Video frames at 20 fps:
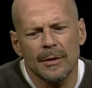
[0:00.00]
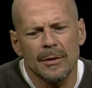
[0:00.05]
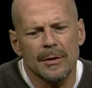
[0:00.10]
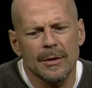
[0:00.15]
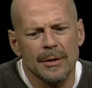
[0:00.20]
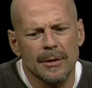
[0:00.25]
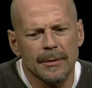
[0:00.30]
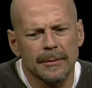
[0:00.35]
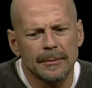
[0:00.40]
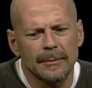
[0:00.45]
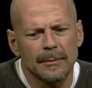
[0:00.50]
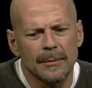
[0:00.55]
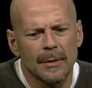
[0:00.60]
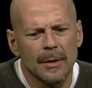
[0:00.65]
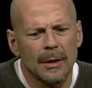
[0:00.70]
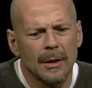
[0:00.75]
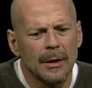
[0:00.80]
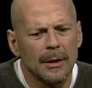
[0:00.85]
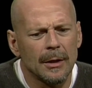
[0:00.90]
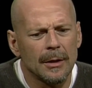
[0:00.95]
There's a
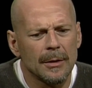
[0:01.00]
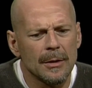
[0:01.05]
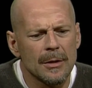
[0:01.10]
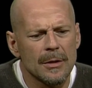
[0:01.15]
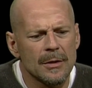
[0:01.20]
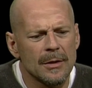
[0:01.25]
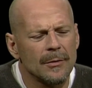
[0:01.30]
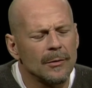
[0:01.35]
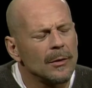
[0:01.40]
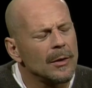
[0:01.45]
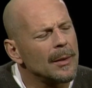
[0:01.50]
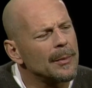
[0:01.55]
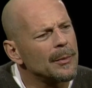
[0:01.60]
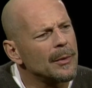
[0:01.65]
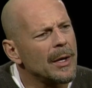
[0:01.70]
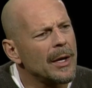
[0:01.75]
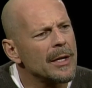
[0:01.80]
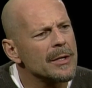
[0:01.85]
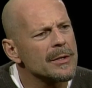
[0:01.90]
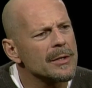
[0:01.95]
uh, civil
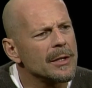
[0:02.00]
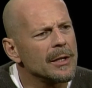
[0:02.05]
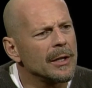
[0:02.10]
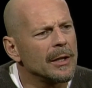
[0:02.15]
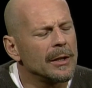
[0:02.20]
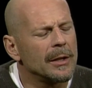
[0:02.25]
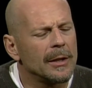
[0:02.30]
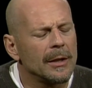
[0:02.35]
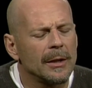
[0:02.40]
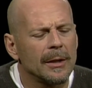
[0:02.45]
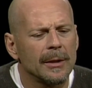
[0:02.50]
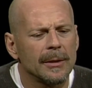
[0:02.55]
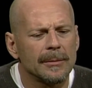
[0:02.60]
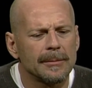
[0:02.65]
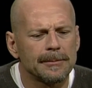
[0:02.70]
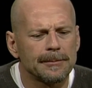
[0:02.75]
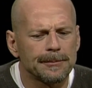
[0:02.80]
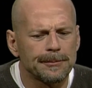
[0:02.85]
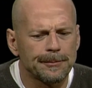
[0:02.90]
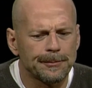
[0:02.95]
uprising, and uh,
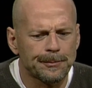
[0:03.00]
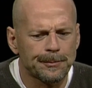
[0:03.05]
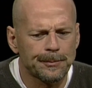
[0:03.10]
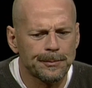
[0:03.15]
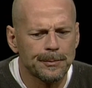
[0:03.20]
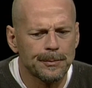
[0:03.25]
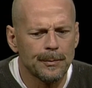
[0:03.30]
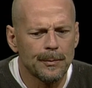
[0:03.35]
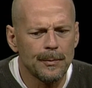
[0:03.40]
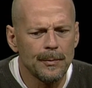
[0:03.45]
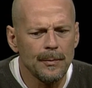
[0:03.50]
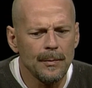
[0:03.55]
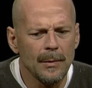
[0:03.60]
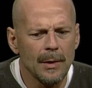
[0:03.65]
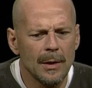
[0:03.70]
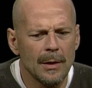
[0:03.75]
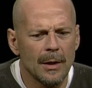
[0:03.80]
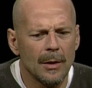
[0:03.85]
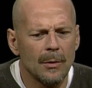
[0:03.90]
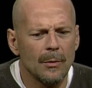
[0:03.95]

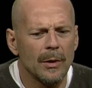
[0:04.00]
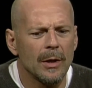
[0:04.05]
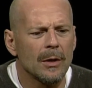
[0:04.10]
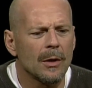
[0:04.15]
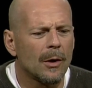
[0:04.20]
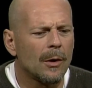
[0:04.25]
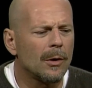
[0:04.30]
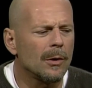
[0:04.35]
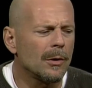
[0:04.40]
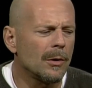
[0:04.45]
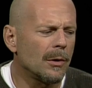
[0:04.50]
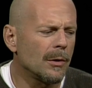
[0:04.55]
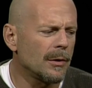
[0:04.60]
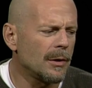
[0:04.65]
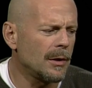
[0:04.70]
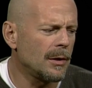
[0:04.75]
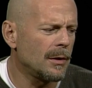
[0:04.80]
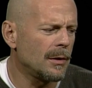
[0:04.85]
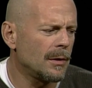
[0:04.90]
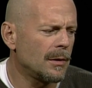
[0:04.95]
they recall all
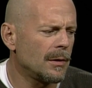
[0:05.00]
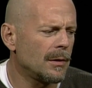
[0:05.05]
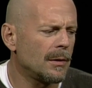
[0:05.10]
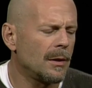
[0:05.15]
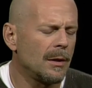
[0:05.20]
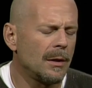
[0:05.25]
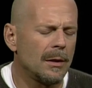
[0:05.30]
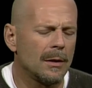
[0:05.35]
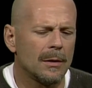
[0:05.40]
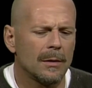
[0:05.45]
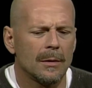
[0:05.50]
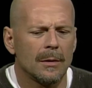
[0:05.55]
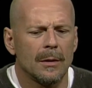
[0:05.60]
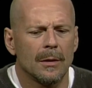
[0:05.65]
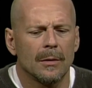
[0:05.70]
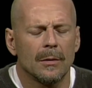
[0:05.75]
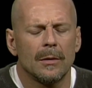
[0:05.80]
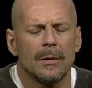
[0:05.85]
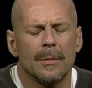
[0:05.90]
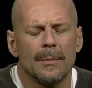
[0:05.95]
the, the, you
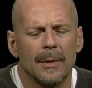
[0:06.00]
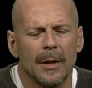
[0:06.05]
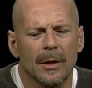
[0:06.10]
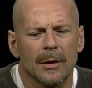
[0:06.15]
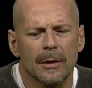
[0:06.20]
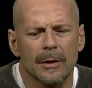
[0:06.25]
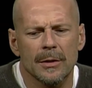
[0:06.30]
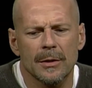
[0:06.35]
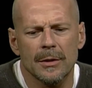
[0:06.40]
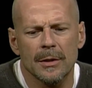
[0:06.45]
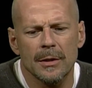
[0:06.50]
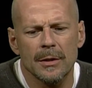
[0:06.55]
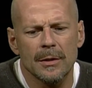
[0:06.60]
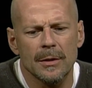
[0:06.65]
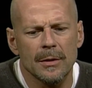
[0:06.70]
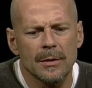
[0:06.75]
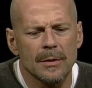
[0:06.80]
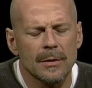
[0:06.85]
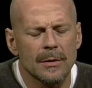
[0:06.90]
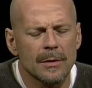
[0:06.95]
know, the American
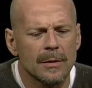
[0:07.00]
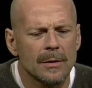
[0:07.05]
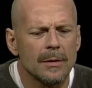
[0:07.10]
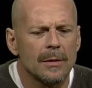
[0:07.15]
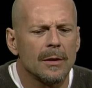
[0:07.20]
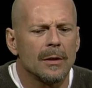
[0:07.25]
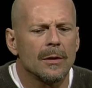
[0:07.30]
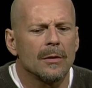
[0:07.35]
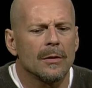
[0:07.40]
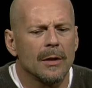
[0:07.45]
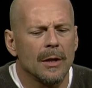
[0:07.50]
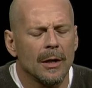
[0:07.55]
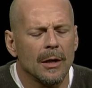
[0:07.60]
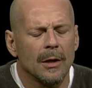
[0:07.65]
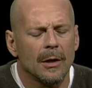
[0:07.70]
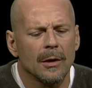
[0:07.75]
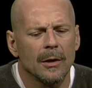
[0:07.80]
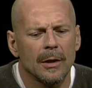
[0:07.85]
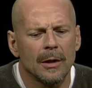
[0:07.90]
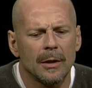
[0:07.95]
citizens that are there,
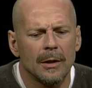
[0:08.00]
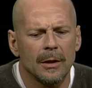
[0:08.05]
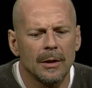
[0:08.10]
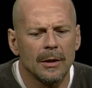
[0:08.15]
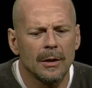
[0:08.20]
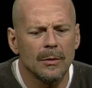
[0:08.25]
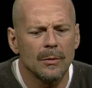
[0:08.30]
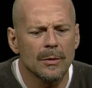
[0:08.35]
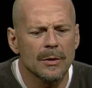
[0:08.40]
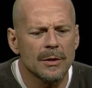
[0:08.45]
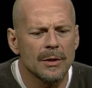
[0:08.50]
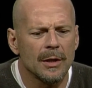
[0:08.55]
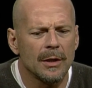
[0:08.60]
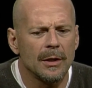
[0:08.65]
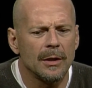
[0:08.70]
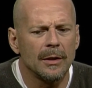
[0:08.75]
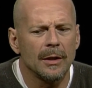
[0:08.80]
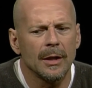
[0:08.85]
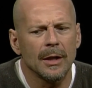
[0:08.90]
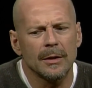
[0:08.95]
and uh, we're sent
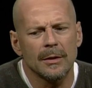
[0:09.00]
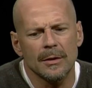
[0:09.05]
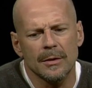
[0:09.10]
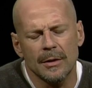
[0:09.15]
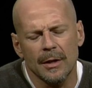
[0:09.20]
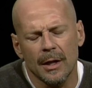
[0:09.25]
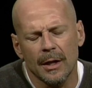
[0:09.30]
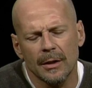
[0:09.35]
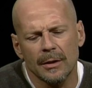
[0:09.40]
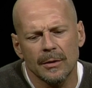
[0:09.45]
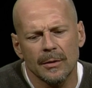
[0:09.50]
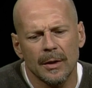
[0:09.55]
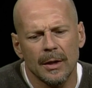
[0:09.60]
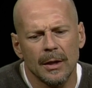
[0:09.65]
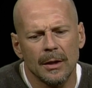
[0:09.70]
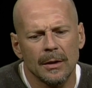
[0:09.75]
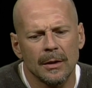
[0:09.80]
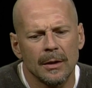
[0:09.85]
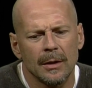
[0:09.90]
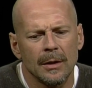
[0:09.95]
in to get this doctor
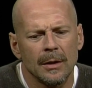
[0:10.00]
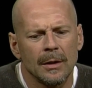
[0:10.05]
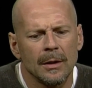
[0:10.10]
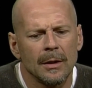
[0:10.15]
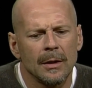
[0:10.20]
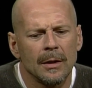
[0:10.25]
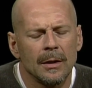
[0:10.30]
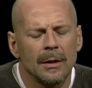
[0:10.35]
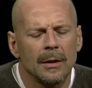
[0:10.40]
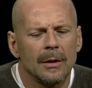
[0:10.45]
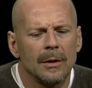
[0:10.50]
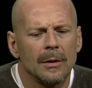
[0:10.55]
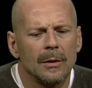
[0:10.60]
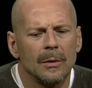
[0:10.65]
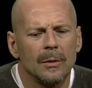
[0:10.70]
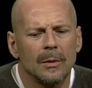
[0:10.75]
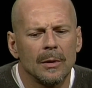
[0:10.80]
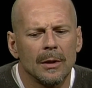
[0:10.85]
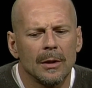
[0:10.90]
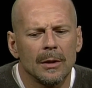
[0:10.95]
out
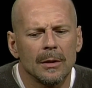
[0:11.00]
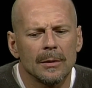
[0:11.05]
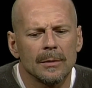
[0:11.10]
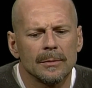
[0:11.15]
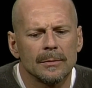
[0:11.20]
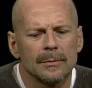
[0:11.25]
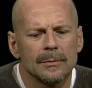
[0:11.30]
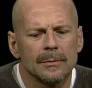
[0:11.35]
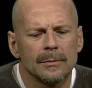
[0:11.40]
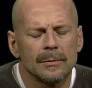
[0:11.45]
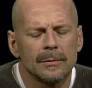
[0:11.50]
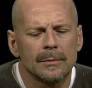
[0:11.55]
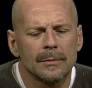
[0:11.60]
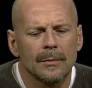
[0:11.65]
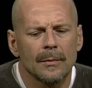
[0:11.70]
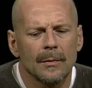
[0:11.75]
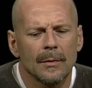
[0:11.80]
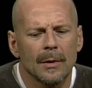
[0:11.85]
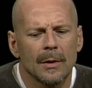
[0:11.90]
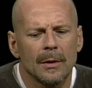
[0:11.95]
who uh,
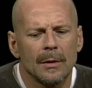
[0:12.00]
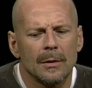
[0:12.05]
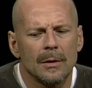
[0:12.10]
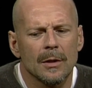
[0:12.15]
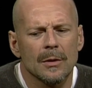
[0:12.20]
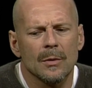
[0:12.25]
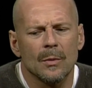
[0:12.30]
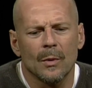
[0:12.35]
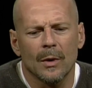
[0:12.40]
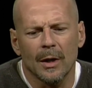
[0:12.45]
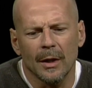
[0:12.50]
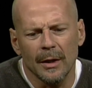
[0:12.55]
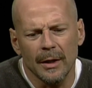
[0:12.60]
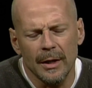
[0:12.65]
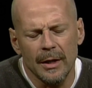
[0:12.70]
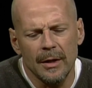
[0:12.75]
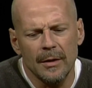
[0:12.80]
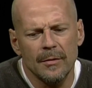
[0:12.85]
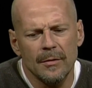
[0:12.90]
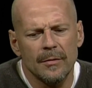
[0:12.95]
doesn't want to
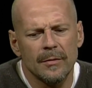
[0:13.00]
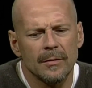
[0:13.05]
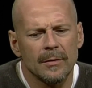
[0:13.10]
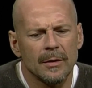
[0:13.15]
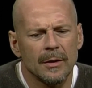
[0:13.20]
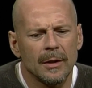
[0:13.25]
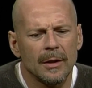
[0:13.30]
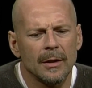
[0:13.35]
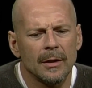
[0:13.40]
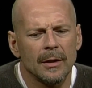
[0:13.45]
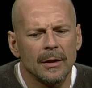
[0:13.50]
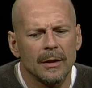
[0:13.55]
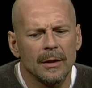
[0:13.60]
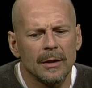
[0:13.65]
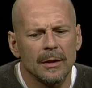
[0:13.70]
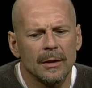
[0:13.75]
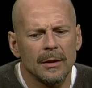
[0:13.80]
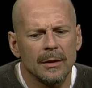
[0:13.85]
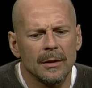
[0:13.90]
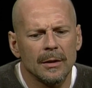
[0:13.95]
leave, and uh,
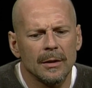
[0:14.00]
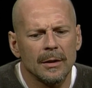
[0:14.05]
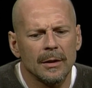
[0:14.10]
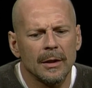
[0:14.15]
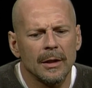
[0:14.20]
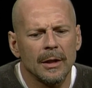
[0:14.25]
I